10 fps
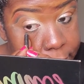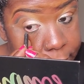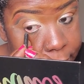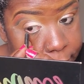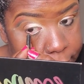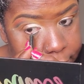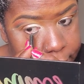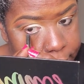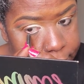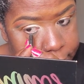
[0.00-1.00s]
a
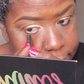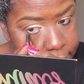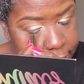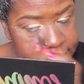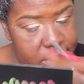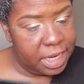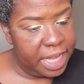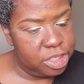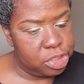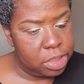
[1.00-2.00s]

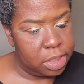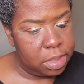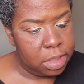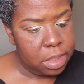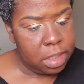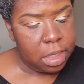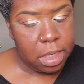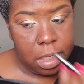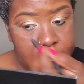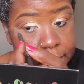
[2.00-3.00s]
destination
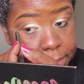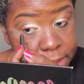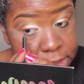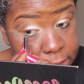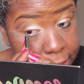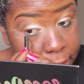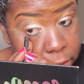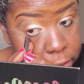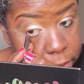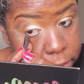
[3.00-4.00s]
until later.